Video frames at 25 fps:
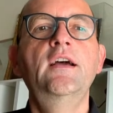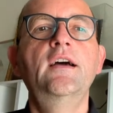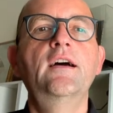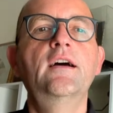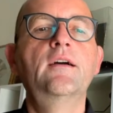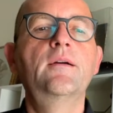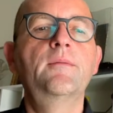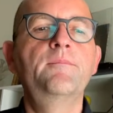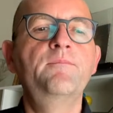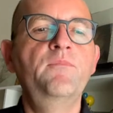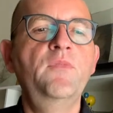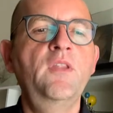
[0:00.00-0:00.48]

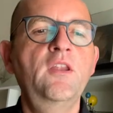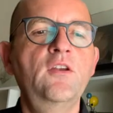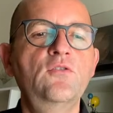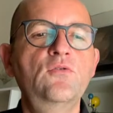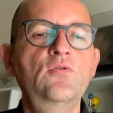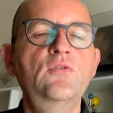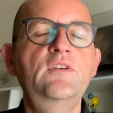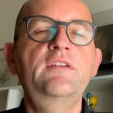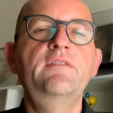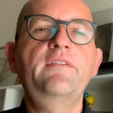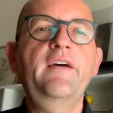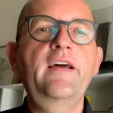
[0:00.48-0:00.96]

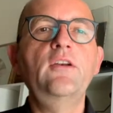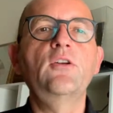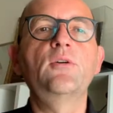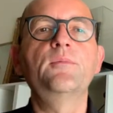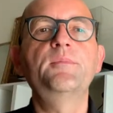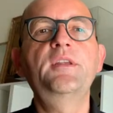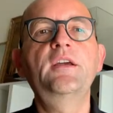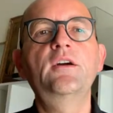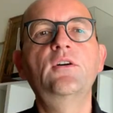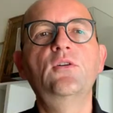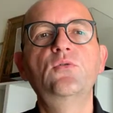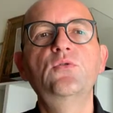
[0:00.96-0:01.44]
to
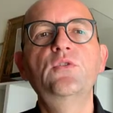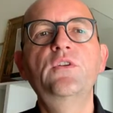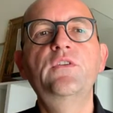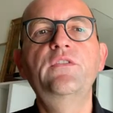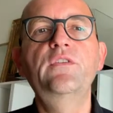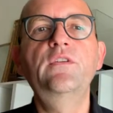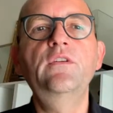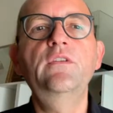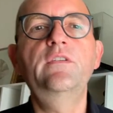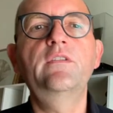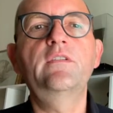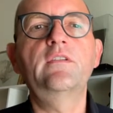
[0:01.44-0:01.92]
develop their own
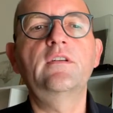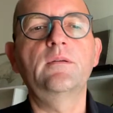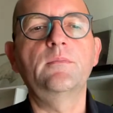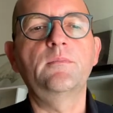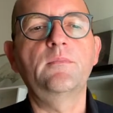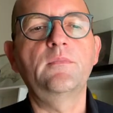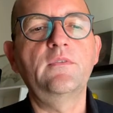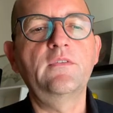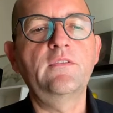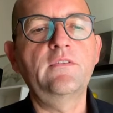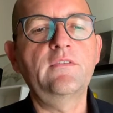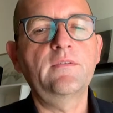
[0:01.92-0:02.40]

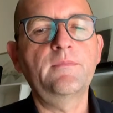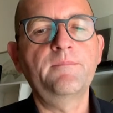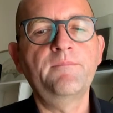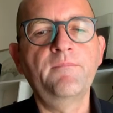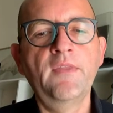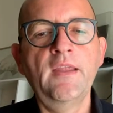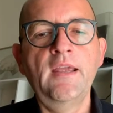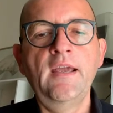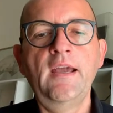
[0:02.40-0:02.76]
systems.